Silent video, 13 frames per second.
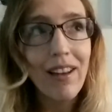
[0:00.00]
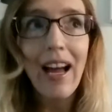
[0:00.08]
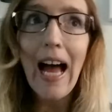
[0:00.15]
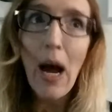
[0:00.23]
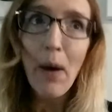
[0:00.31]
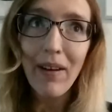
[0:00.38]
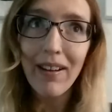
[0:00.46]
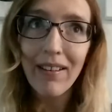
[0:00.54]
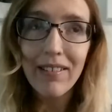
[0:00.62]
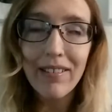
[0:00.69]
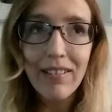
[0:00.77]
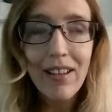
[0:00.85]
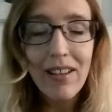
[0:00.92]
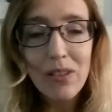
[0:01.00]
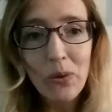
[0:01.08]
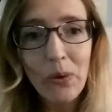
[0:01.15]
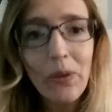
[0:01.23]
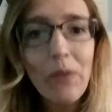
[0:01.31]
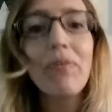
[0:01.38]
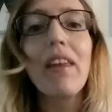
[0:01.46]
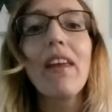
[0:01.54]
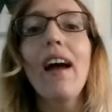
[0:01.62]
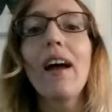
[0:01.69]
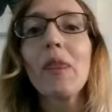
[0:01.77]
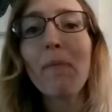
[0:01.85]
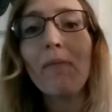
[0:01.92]
our tour,
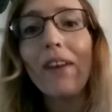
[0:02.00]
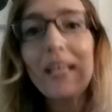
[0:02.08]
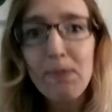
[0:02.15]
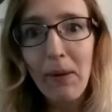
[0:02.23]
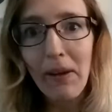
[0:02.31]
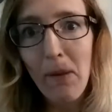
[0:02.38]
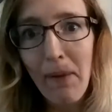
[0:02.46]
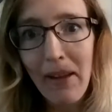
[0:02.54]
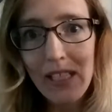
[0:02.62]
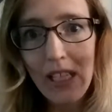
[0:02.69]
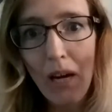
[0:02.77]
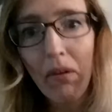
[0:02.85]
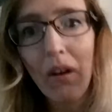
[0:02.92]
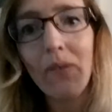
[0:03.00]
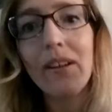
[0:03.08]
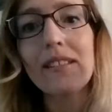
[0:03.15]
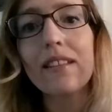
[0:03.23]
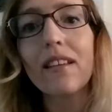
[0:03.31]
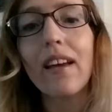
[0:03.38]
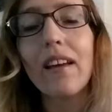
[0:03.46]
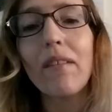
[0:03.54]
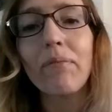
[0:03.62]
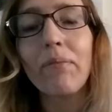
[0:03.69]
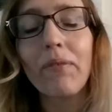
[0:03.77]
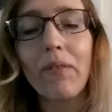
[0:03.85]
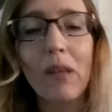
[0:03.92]
and the first book I picked up was
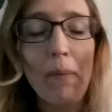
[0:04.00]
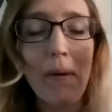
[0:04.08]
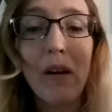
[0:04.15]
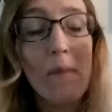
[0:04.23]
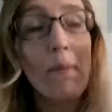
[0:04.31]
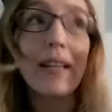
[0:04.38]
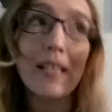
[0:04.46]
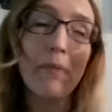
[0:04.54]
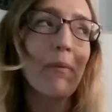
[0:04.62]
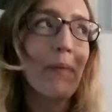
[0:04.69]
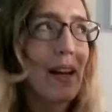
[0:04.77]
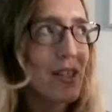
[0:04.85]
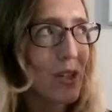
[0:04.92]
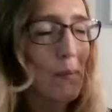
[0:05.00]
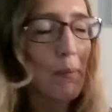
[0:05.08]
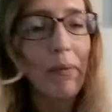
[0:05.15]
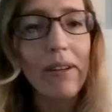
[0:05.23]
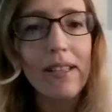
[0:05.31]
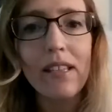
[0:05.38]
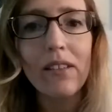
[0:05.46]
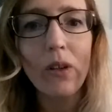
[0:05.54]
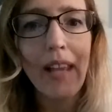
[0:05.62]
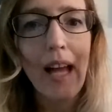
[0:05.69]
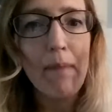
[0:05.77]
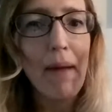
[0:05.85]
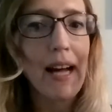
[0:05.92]
the book that I picked up from that shop was Not
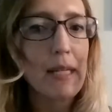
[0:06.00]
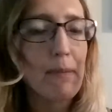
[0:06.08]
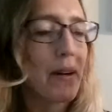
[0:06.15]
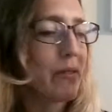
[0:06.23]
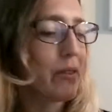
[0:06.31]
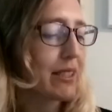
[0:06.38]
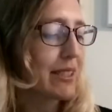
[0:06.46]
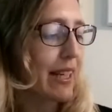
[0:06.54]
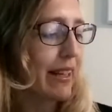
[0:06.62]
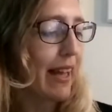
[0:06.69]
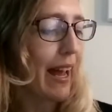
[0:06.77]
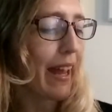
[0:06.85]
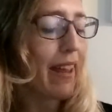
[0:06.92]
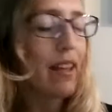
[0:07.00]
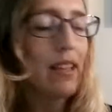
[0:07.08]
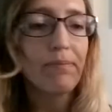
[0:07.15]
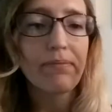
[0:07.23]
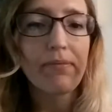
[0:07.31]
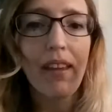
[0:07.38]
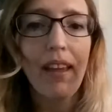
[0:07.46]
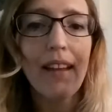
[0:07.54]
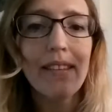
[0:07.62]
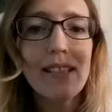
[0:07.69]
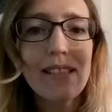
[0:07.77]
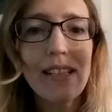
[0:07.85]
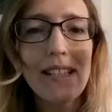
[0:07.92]
That Bad by Roxanne Gay, and
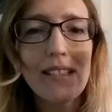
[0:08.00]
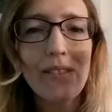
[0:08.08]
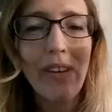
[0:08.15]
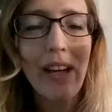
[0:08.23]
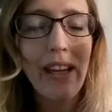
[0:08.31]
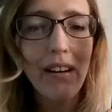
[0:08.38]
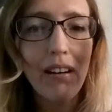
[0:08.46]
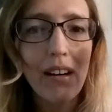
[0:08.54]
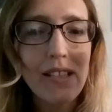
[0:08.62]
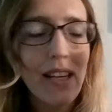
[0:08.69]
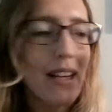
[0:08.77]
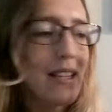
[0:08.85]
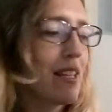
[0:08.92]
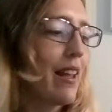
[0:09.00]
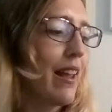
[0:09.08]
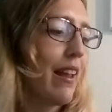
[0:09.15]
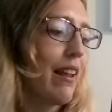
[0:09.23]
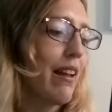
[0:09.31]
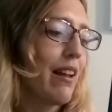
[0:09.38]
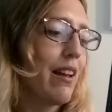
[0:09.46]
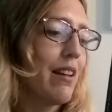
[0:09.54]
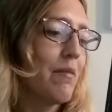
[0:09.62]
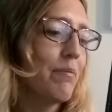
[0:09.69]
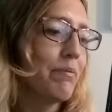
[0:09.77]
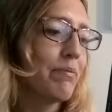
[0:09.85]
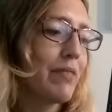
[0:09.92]
this is a really hard-hitting
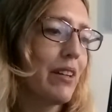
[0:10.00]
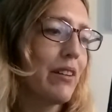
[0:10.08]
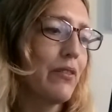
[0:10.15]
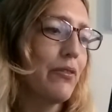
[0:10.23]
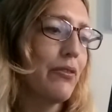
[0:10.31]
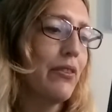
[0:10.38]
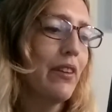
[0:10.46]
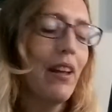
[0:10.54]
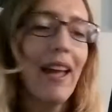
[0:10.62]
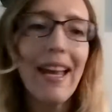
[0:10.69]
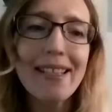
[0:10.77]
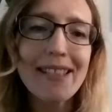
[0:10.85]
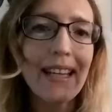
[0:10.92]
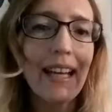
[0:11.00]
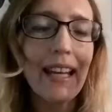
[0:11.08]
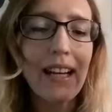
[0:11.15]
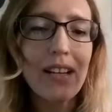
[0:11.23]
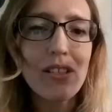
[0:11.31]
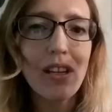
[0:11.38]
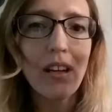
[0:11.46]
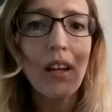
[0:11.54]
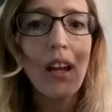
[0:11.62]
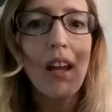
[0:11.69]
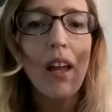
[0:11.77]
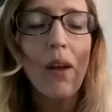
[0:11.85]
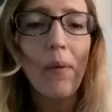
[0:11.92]
kind of essay collection
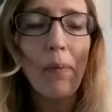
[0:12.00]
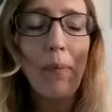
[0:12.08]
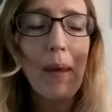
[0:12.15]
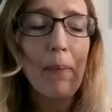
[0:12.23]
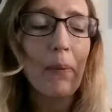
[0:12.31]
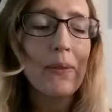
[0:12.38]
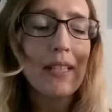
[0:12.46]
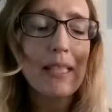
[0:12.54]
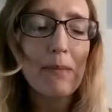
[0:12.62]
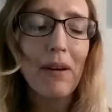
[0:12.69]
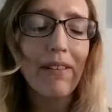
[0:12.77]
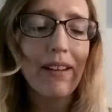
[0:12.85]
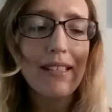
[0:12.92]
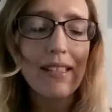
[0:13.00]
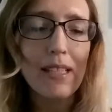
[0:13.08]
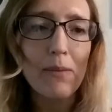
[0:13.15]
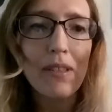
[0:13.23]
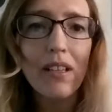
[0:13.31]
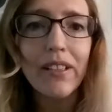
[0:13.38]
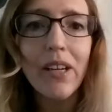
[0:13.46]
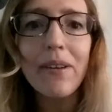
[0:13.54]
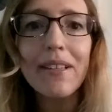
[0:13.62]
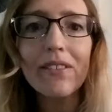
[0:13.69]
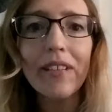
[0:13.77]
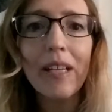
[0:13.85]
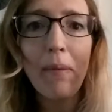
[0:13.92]
with people's experiences, which I know it's
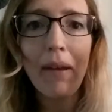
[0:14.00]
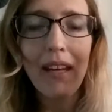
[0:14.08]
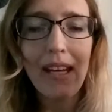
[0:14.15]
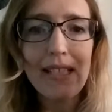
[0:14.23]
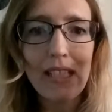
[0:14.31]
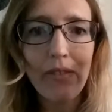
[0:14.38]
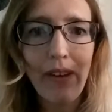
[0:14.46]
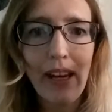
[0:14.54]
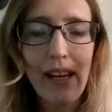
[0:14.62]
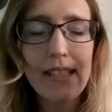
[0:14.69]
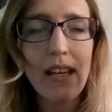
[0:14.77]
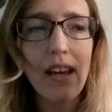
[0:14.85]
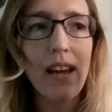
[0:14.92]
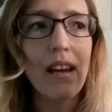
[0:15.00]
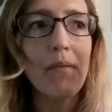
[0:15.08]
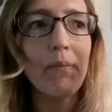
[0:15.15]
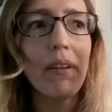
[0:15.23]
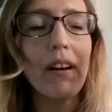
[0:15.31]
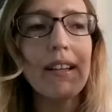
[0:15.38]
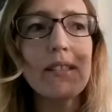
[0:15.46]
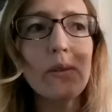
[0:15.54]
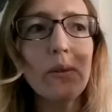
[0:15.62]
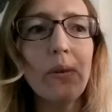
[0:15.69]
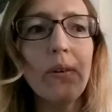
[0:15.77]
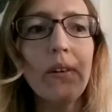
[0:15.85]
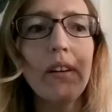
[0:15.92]
not going to be an easy read. I
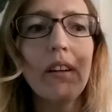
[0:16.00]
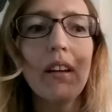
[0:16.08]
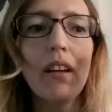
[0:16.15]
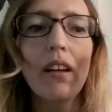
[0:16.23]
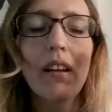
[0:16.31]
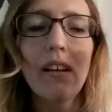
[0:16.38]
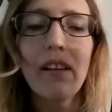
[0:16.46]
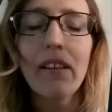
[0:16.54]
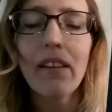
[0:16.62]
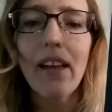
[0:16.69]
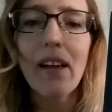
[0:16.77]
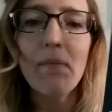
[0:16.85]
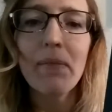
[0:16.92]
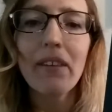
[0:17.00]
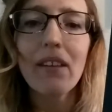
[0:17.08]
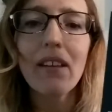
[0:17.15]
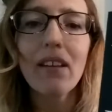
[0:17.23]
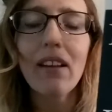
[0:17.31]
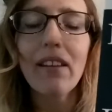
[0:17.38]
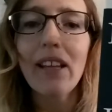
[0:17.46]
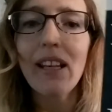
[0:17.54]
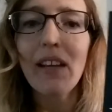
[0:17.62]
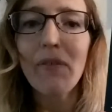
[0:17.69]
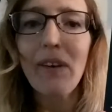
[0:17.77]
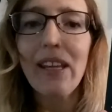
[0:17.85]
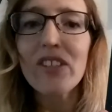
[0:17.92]
saw the
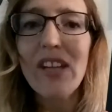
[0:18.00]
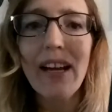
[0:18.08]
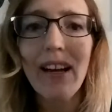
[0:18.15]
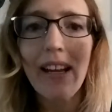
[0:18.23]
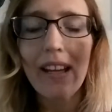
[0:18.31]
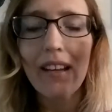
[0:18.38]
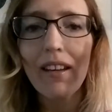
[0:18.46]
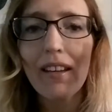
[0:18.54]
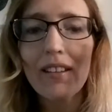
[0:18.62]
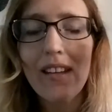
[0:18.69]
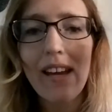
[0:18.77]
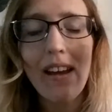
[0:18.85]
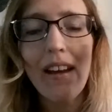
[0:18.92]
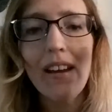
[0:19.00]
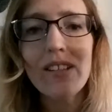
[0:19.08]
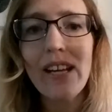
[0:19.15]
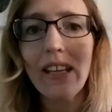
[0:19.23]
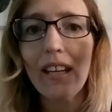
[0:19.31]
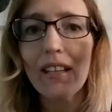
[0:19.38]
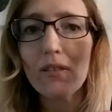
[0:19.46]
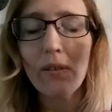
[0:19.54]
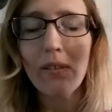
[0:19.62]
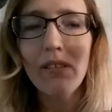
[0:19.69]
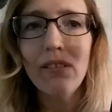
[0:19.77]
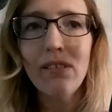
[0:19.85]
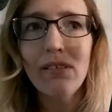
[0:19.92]
lovely Jackie
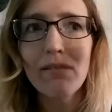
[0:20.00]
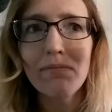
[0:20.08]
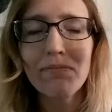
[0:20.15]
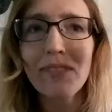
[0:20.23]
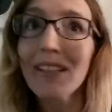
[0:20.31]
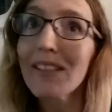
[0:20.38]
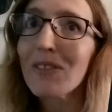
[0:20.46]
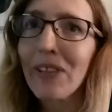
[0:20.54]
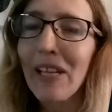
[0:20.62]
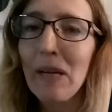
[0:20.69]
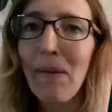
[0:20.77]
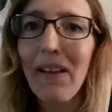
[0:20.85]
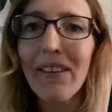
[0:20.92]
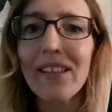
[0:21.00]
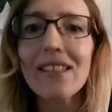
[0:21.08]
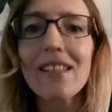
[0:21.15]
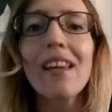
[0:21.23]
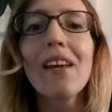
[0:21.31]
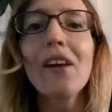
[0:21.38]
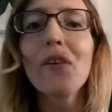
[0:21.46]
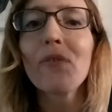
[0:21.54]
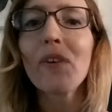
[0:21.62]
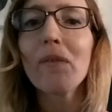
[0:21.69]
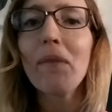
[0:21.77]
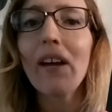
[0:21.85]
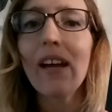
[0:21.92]
talking about this
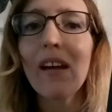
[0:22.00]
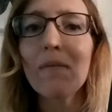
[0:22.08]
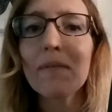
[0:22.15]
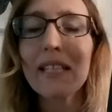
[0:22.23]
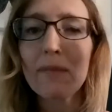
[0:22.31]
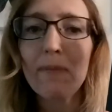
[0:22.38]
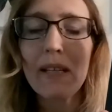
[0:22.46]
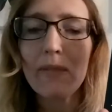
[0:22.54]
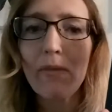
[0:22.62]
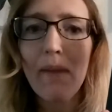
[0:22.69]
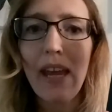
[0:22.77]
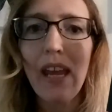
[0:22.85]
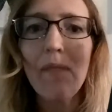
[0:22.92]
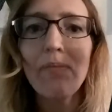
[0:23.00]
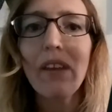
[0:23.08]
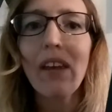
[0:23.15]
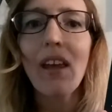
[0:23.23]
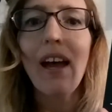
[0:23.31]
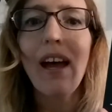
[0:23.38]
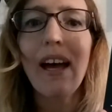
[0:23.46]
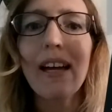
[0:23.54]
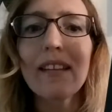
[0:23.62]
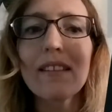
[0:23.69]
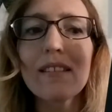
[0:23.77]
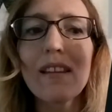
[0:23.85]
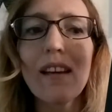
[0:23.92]
from 6 Minutes from Me,
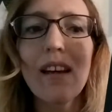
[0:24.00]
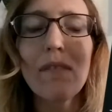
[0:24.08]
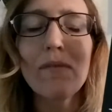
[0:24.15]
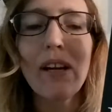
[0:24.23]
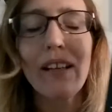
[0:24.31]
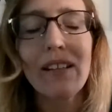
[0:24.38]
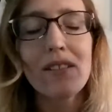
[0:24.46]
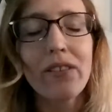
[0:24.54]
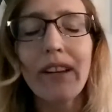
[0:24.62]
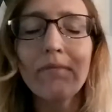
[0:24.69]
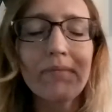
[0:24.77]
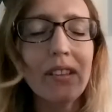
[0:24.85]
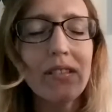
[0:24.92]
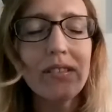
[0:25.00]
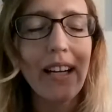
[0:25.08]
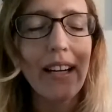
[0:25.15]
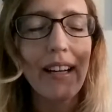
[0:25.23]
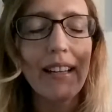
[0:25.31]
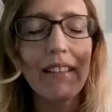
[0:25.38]
and Jacqueline from 6